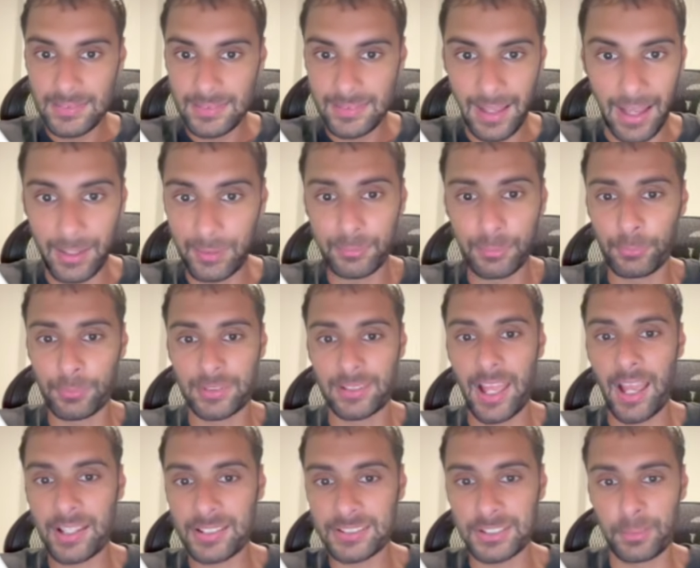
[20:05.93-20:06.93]
I don't even know what
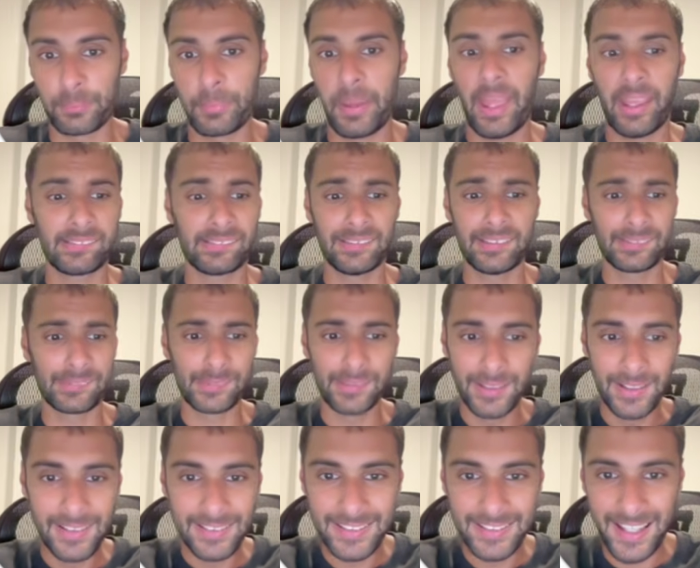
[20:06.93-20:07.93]
Tesla Max is.
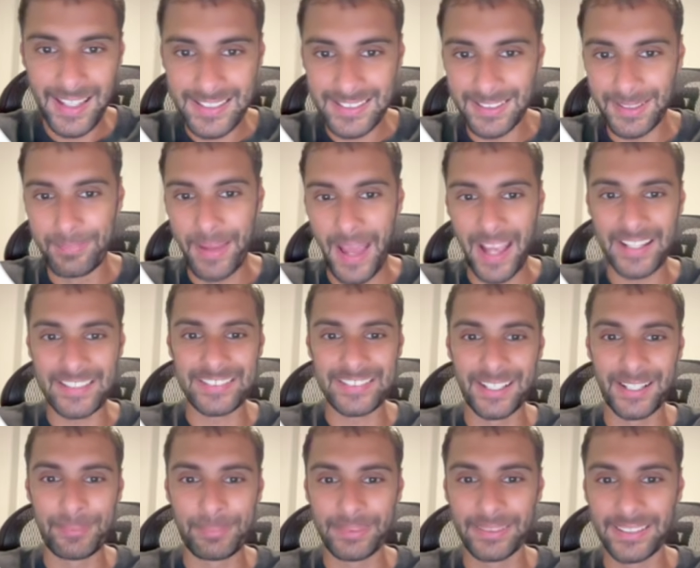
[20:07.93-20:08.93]
Tesla Max
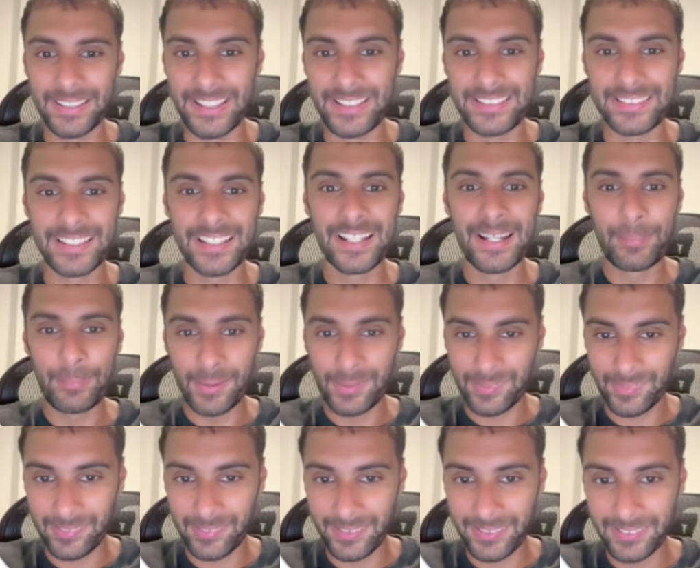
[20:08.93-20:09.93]
therapy leads,
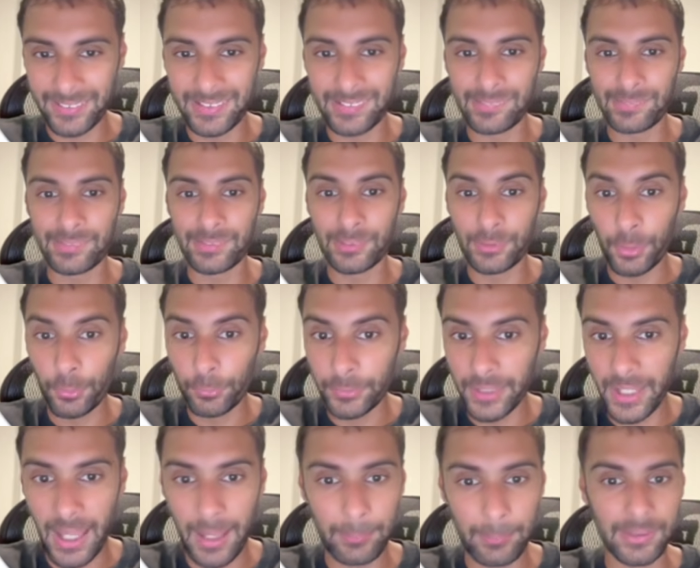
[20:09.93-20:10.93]
personal therapy leads, neuro
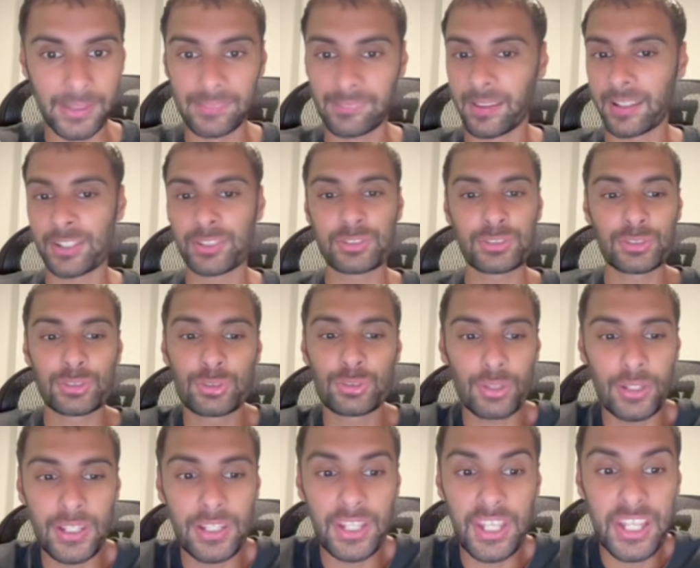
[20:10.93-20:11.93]
rehab leads. Like
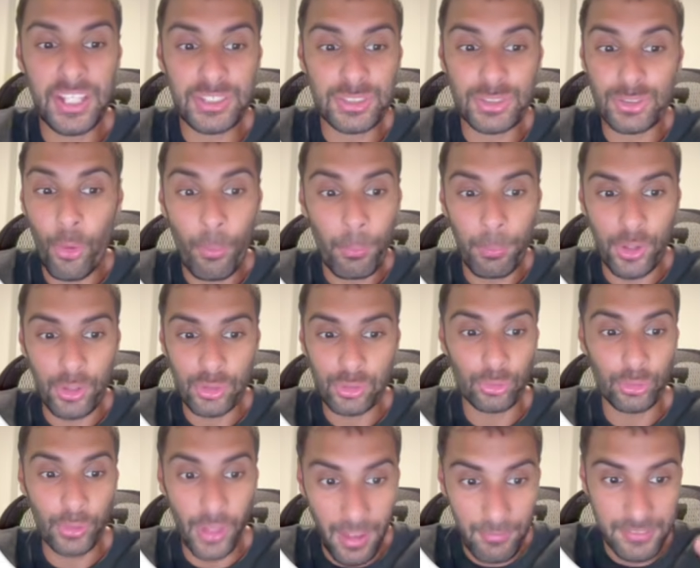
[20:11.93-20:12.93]
it gets so personal
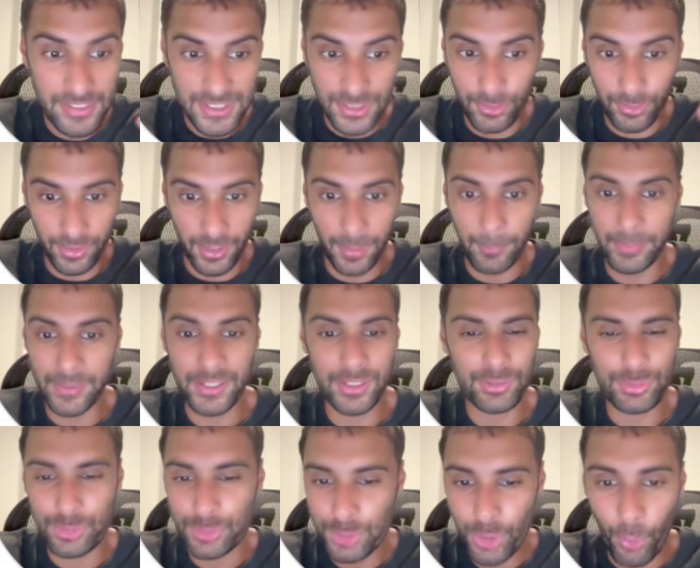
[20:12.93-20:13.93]
to every single company, and
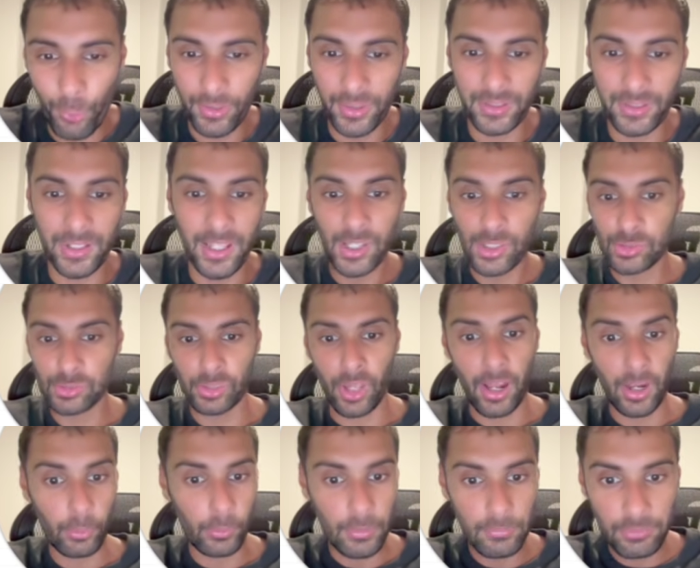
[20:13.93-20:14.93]
it's so good.
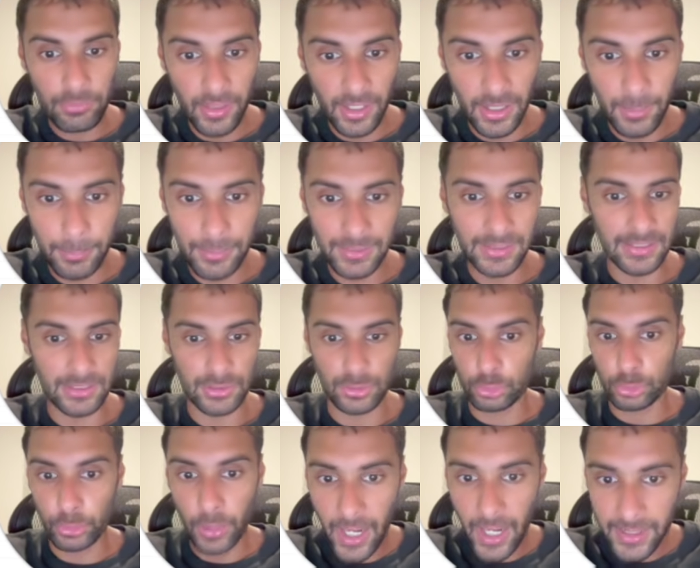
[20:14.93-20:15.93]
Shockwave therapy leads,
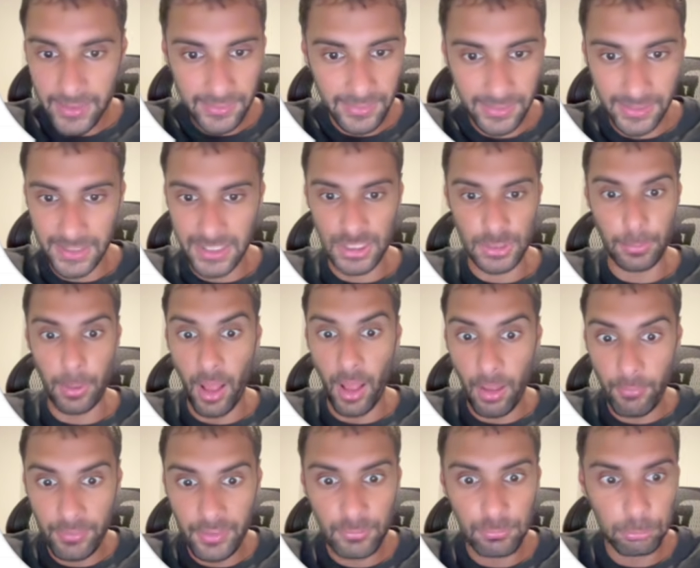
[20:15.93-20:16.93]
dry needling leads,
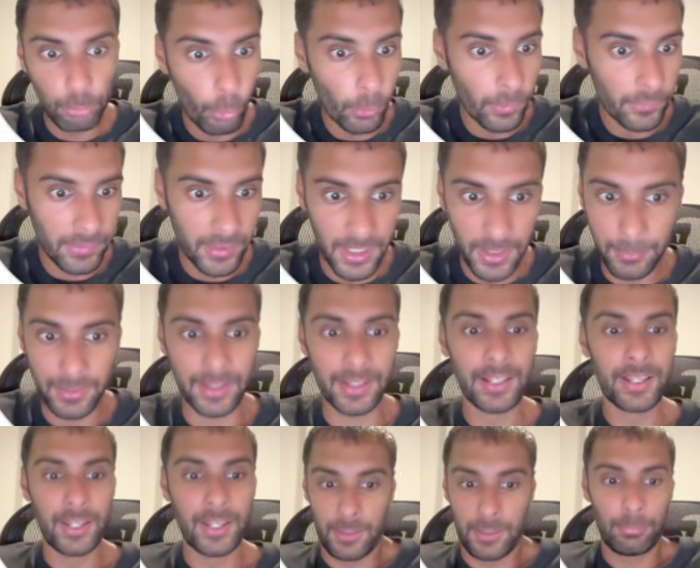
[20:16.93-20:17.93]
pelvic floor therapy.
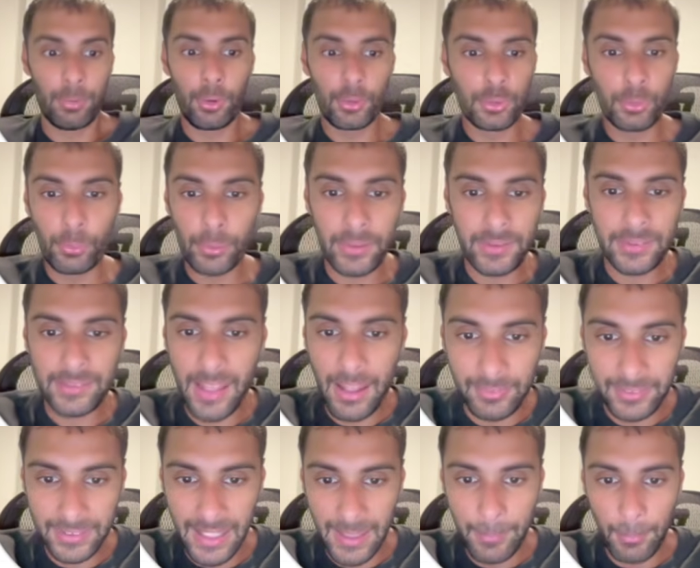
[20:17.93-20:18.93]
Like, bro, you would have
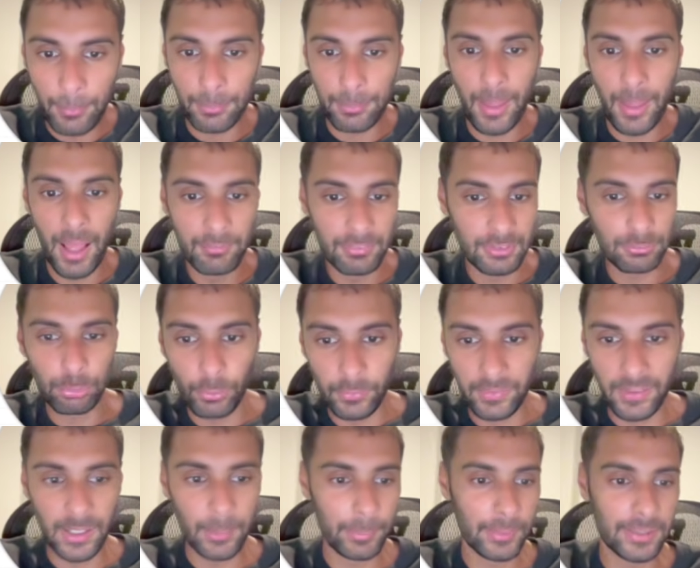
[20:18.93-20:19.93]
never came up with pelvic floor
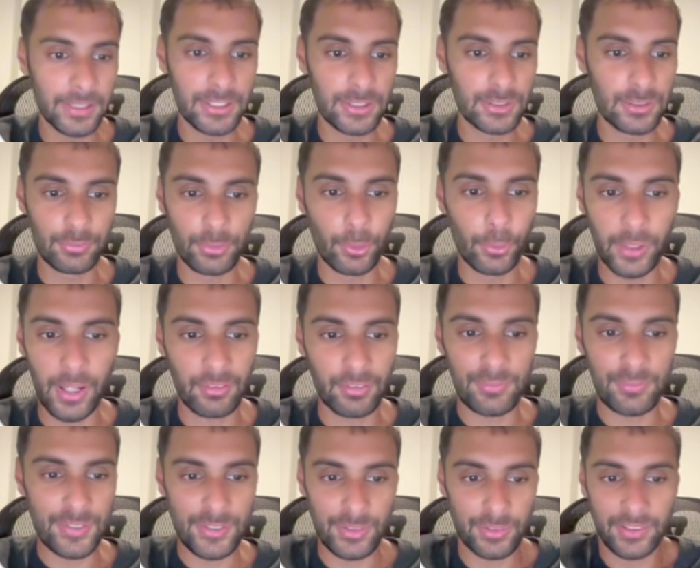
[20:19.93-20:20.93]
therapy leads if you're going after
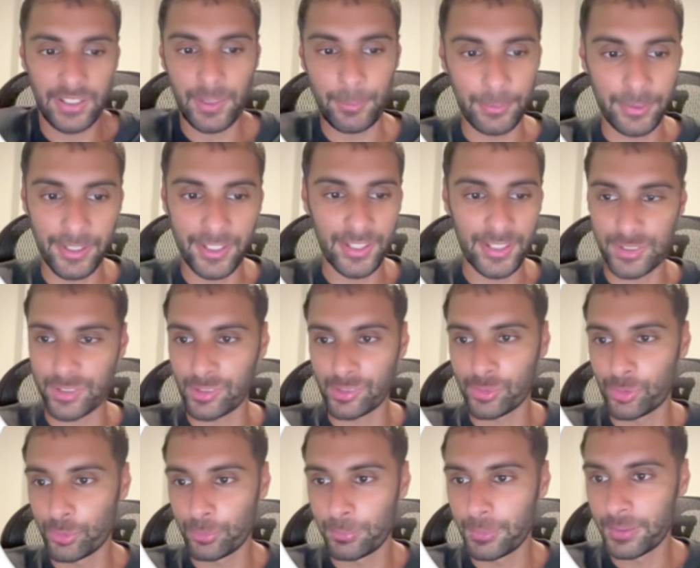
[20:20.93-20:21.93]
physical therapy clinics, because
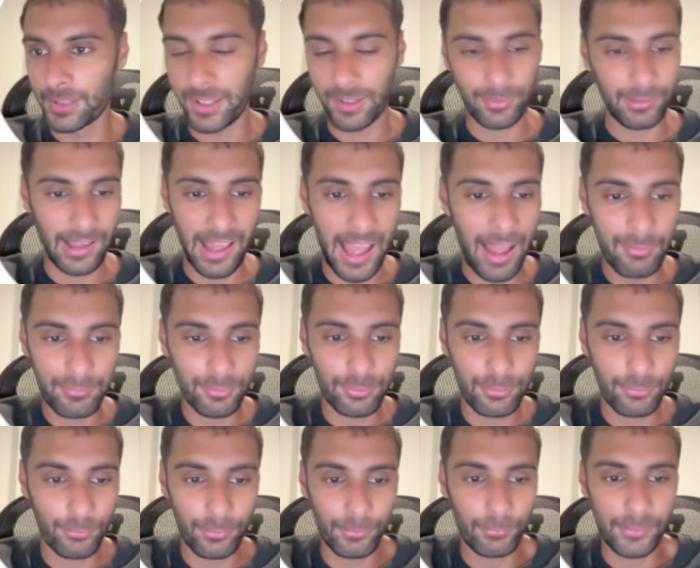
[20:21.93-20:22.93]
you'd be like,
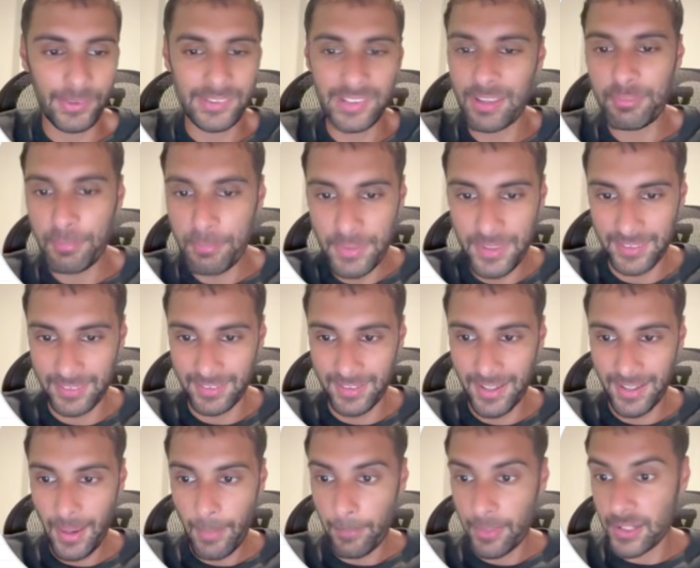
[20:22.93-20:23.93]
what does that even mean?
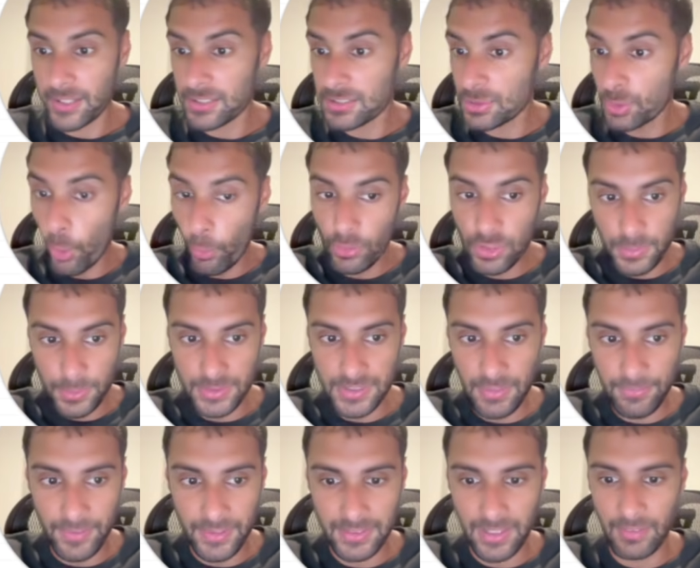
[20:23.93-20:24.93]
But it's so
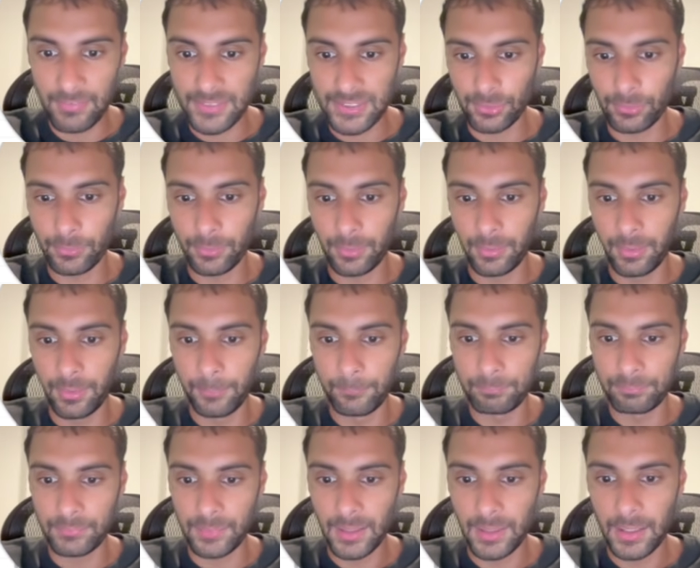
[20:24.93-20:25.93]
specific to every single
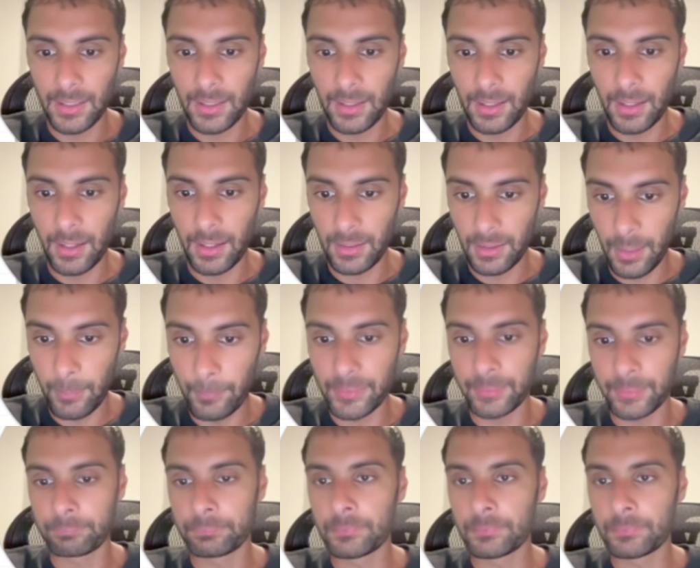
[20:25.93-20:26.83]
company.